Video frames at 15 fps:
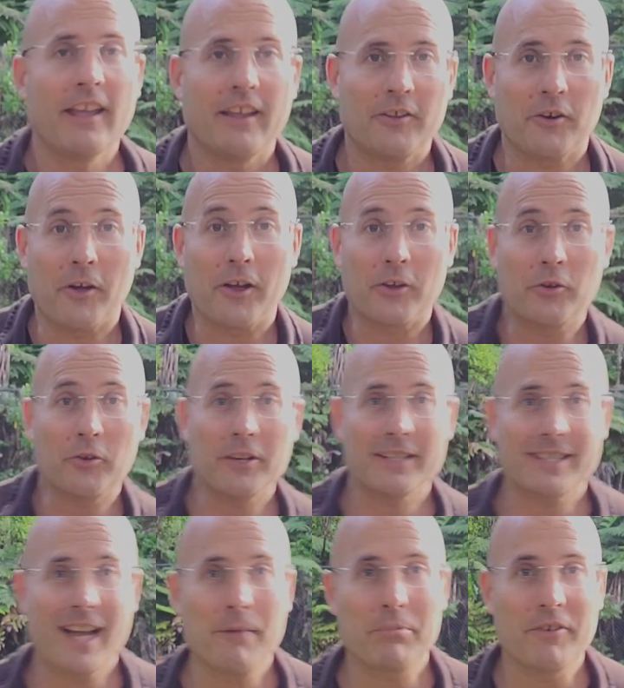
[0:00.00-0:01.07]
You know, a good
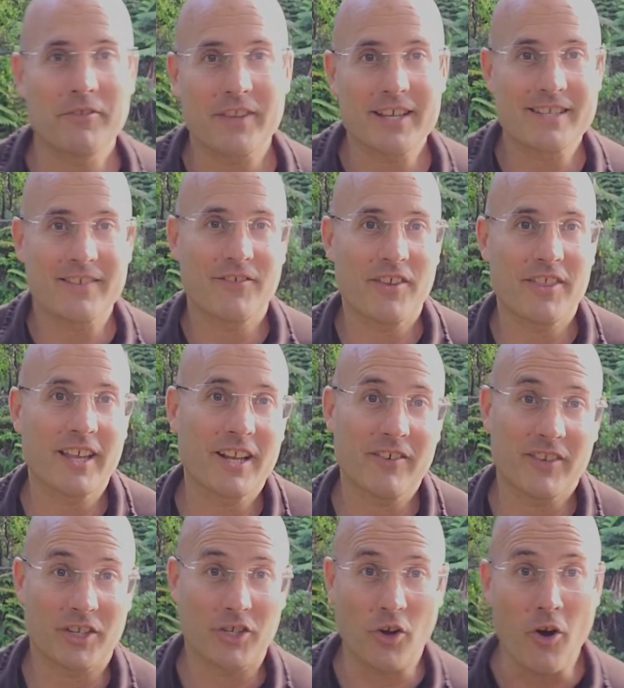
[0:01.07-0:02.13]
example of this, if you think
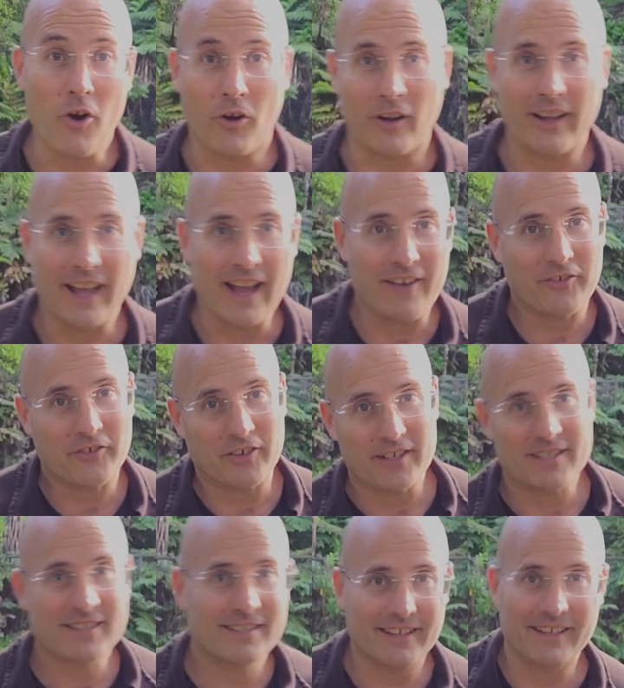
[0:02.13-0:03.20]
of a dog after
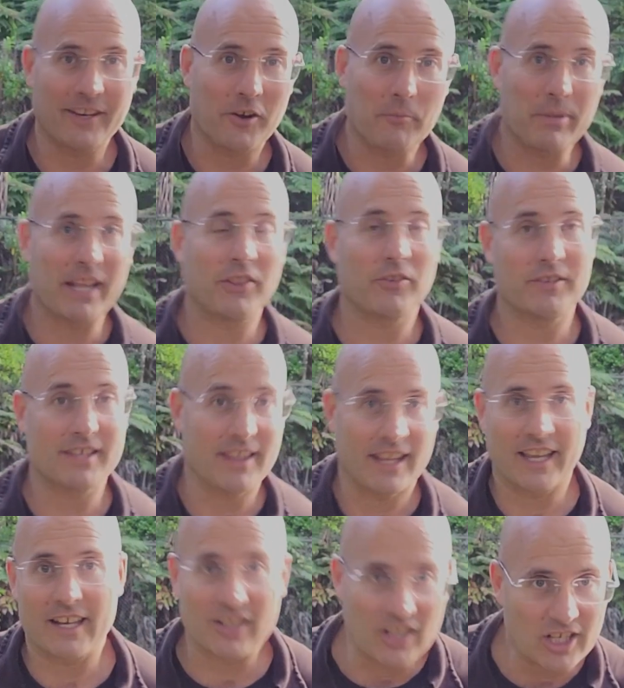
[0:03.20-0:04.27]
it's, you know, been through
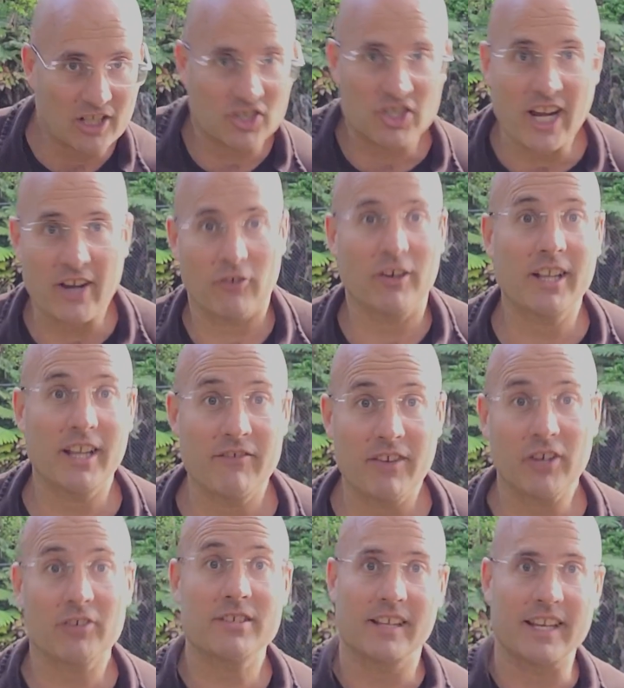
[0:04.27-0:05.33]
something, it'll shake really
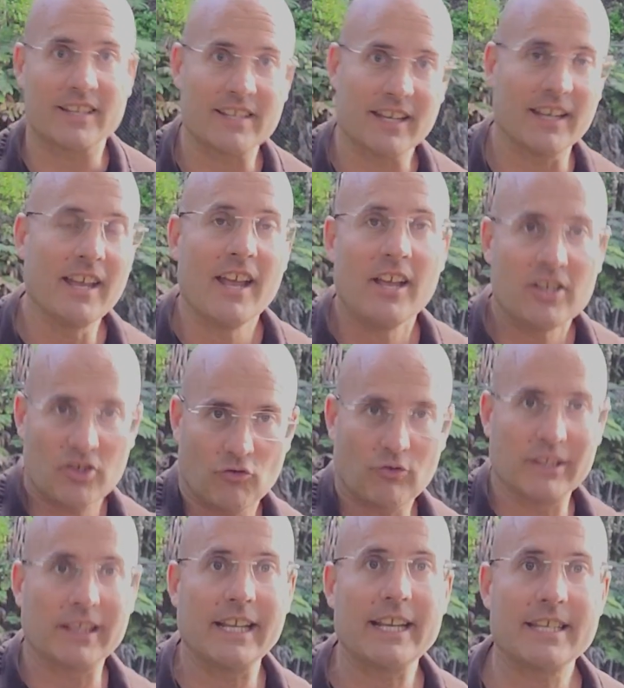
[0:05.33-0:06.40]
vigorously to
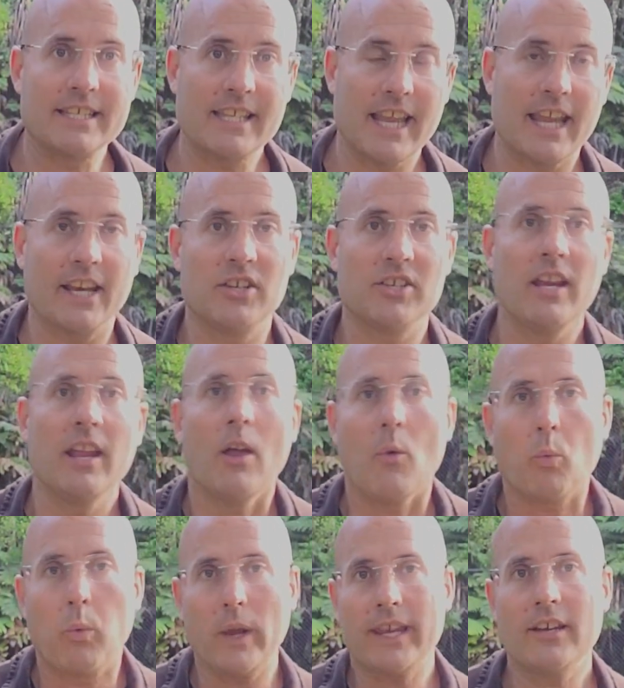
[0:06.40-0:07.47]
release the energy.
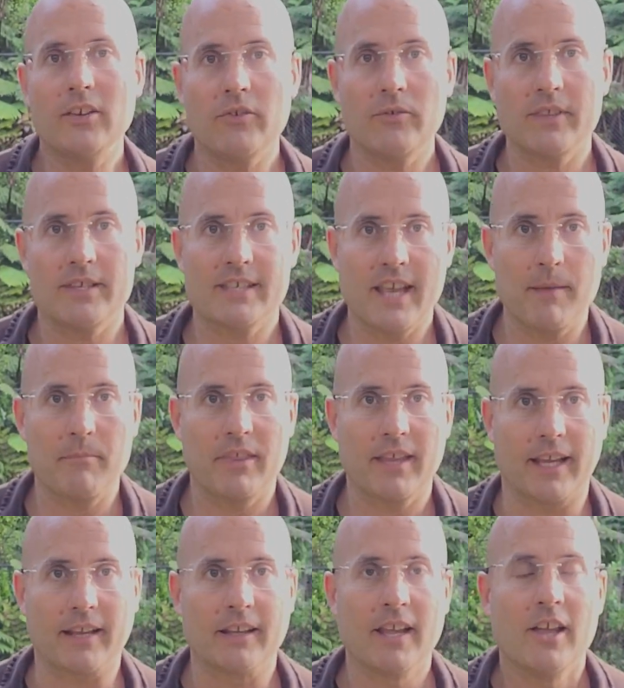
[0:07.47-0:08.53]
We can do the same
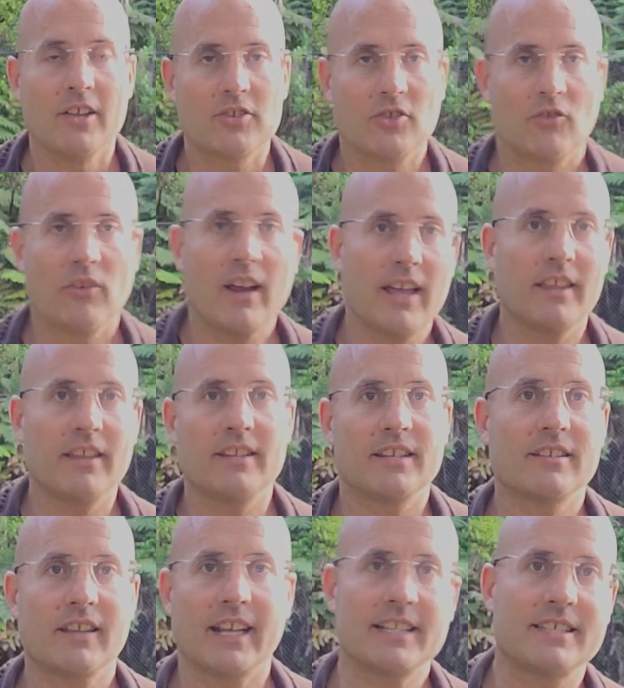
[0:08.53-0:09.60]
thing. So rather than
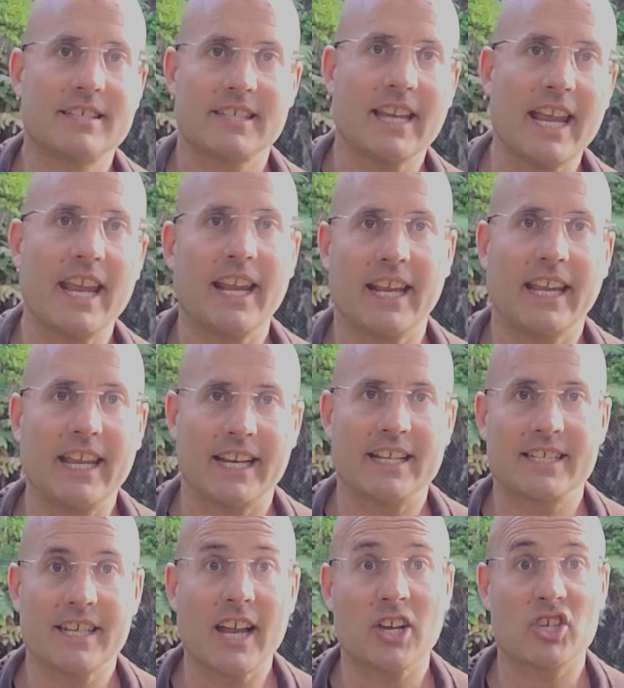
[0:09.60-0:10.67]
just like staying, getting
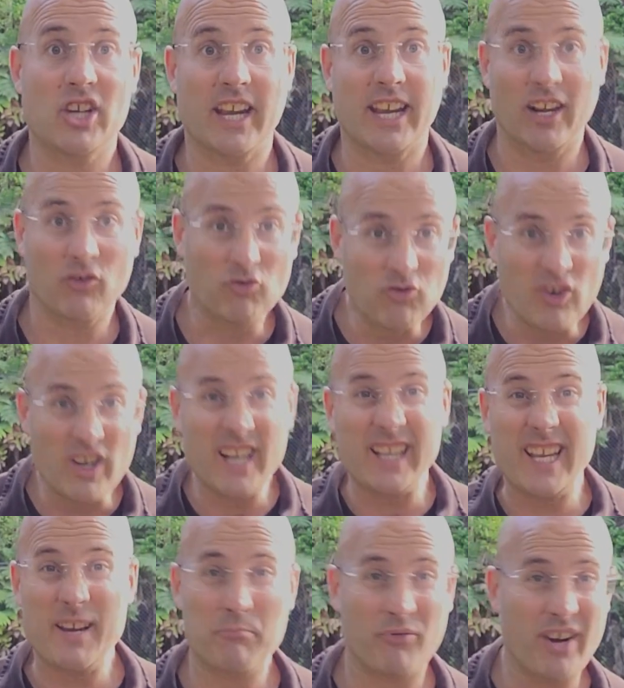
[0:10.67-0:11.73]
stuck shaking,
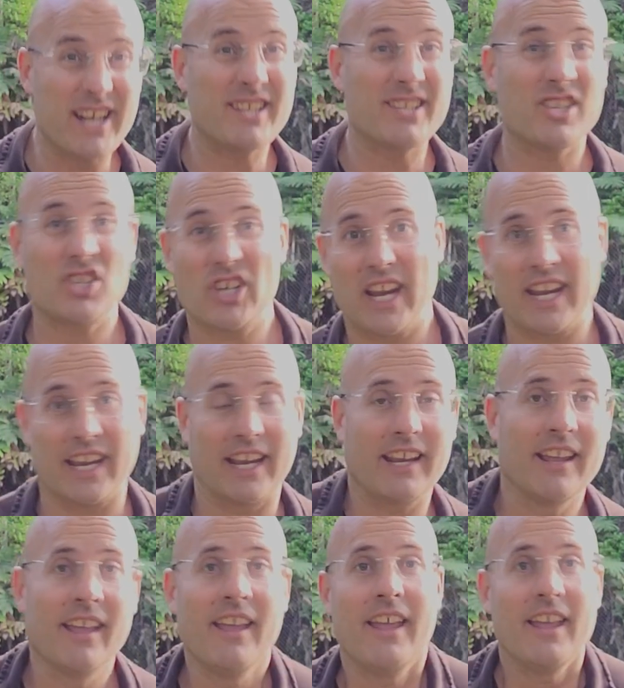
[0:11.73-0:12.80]
really embrace the shaking
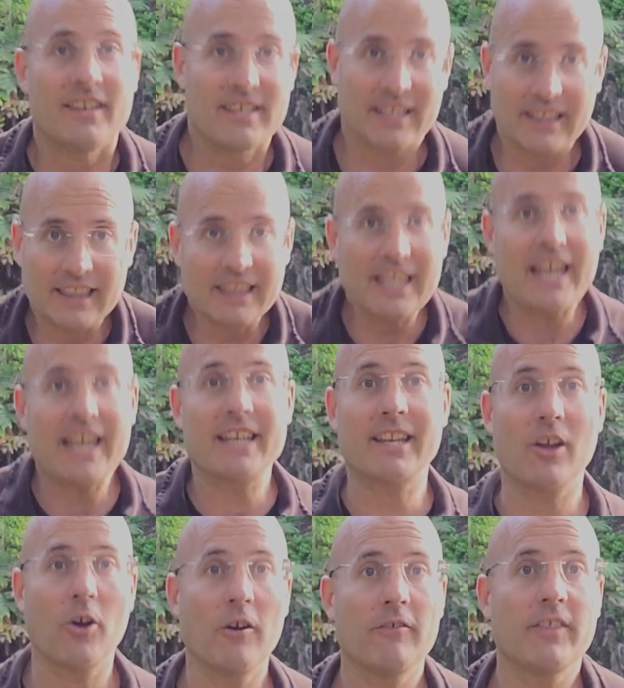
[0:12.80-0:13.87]
to let
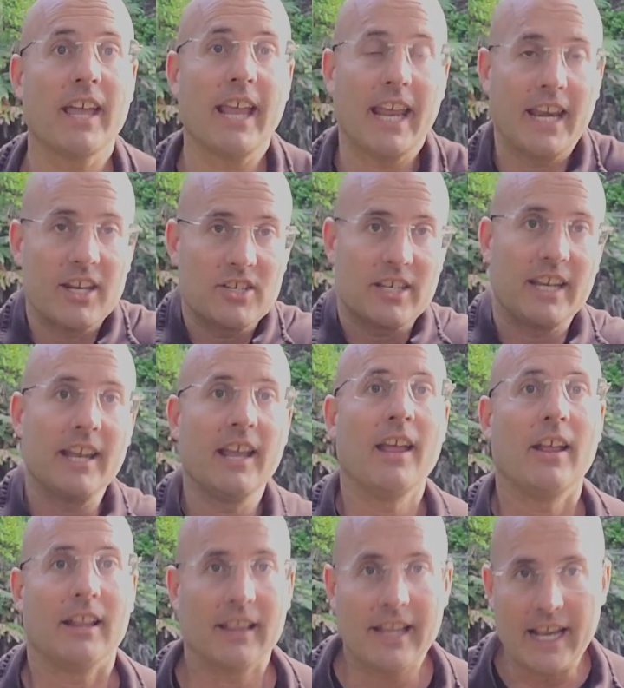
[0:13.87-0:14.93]
go of that energy,
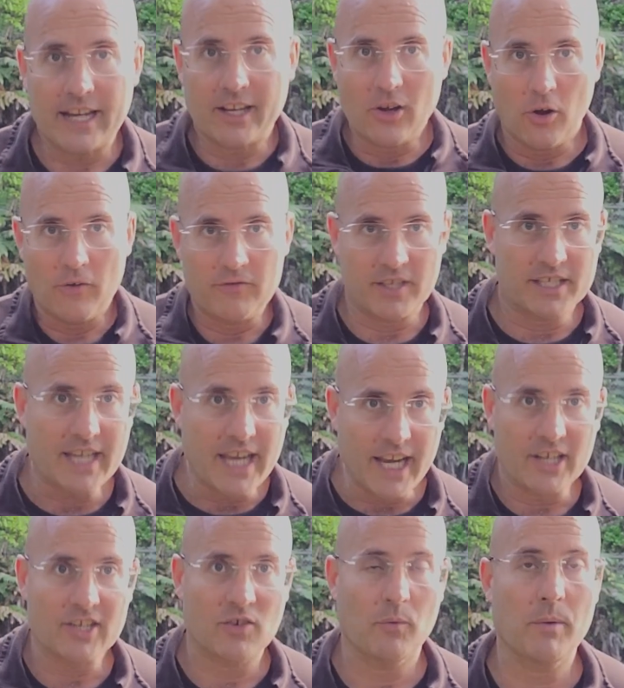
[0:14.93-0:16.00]
let go of the
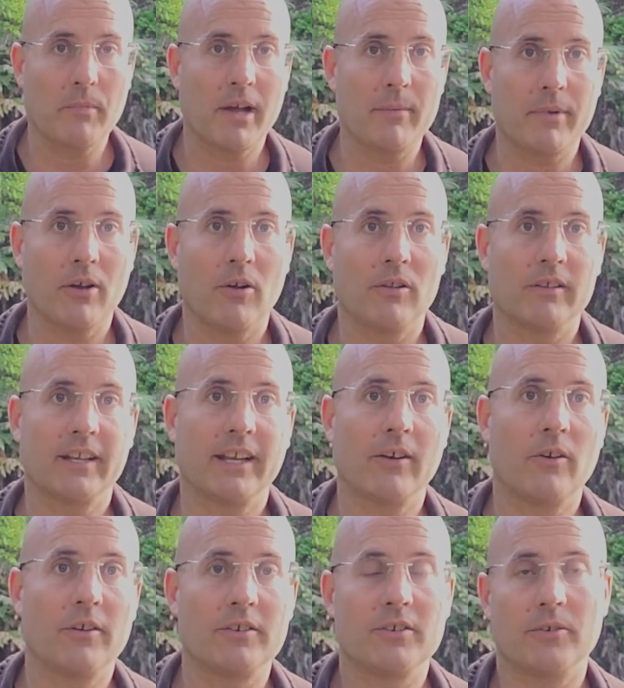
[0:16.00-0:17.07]
tension we might be holding it
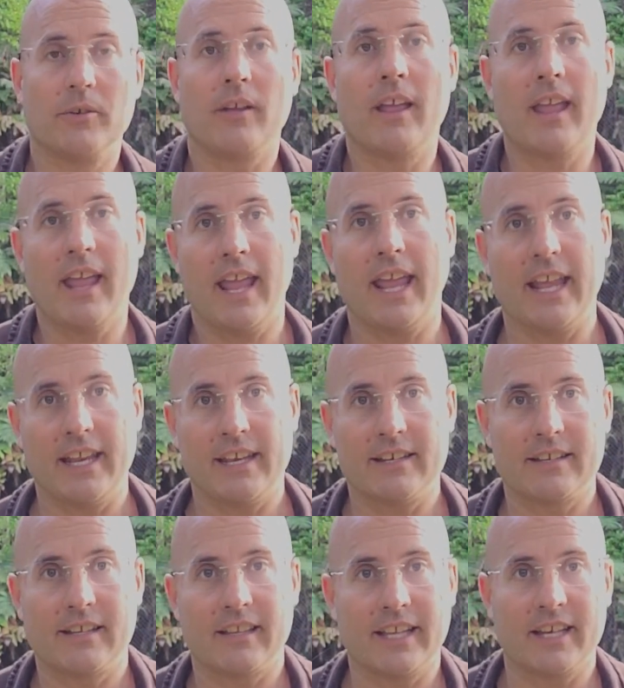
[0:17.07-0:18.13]
onto, and
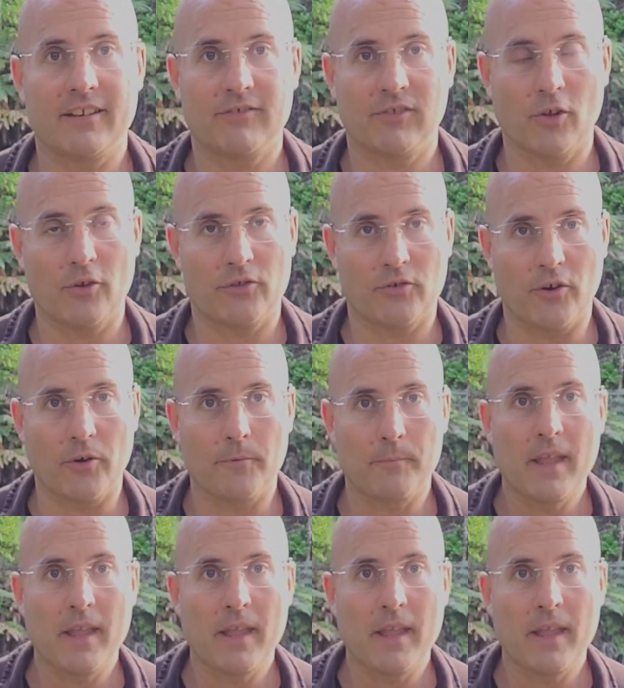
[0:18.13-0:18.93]
let it flow through.